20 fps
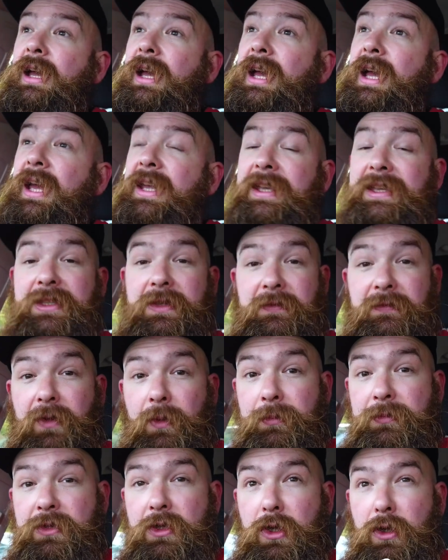Gives a
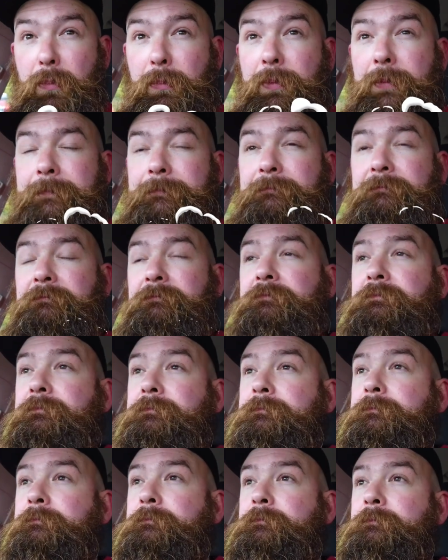thumbs up,
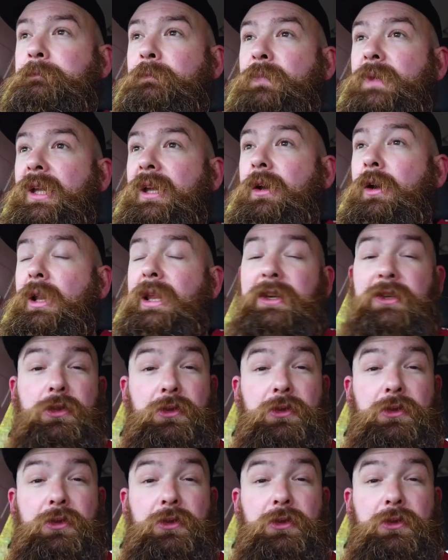all